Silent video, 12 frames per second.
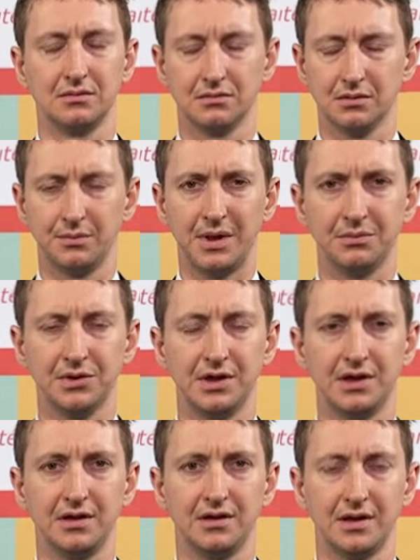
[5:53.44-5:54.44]

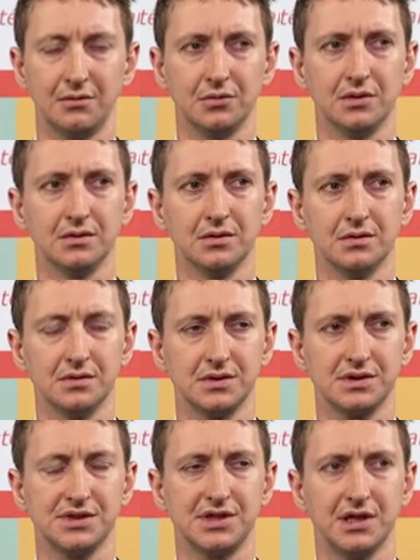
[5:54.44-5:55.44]
Remembering that we're
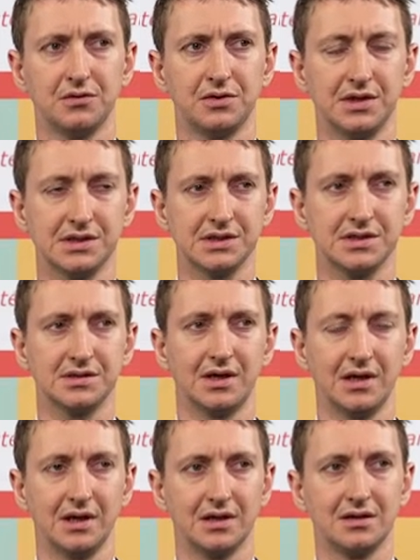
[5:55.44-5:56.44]
stuck with this
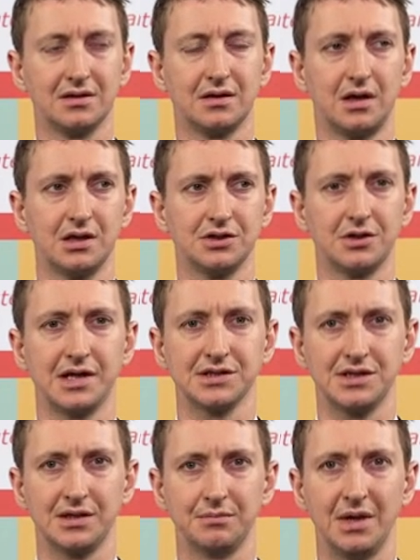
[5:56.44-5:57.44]

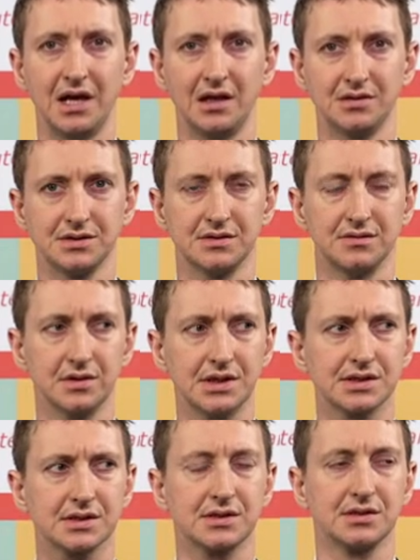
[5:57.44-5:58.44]
contrasting balance of
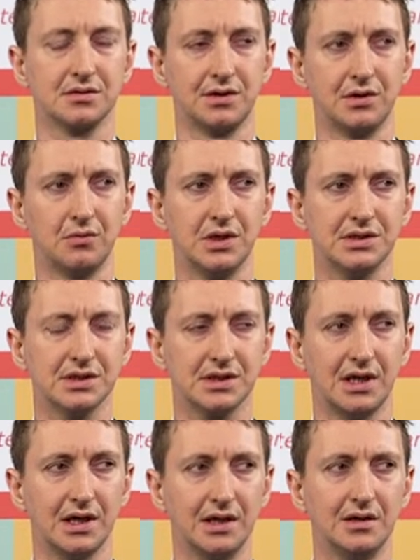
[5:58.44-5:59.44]
risk. So on the one
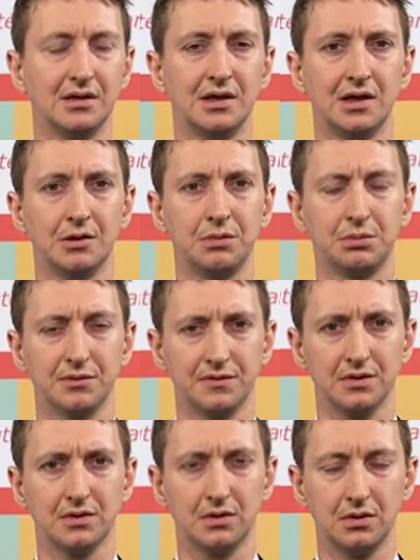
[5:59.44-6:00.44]
side, we
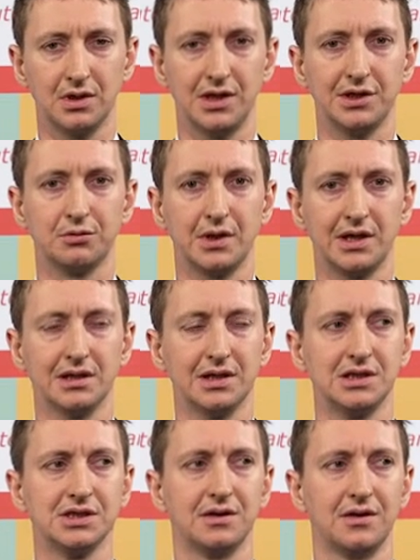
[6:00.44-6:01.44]
prefer oral
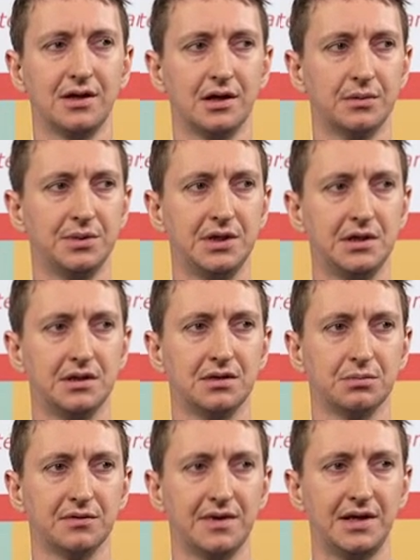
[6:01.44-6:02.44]
anticoagulation therapy to
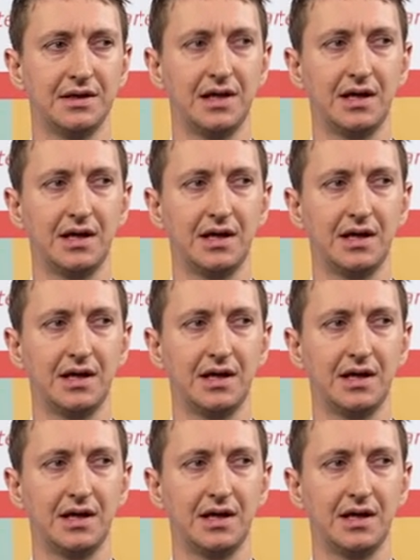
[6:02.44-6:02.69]
prevent